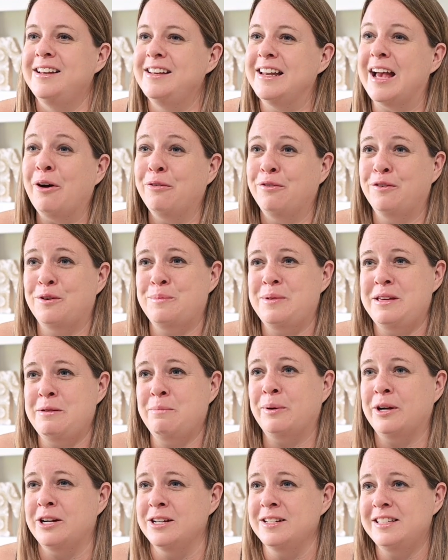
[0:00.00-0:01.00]
Now, for me
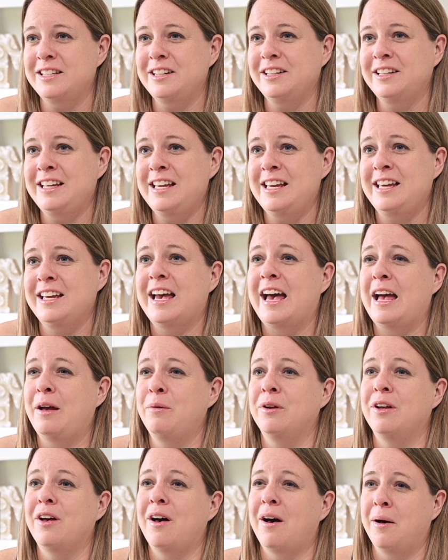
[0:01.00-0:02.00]
personally, I
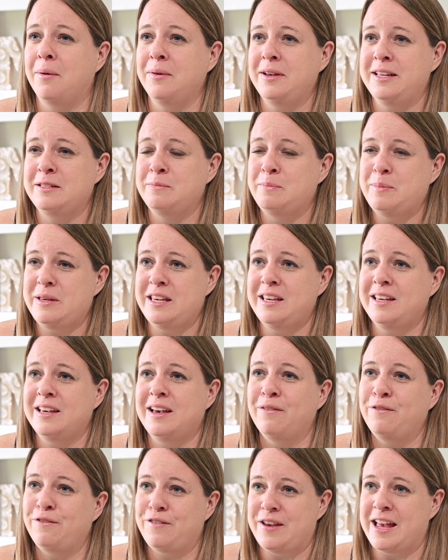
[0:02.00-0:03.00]
will always be
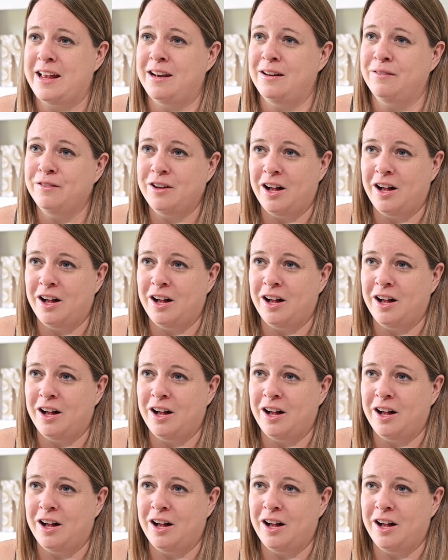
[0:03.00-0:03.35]
a fan of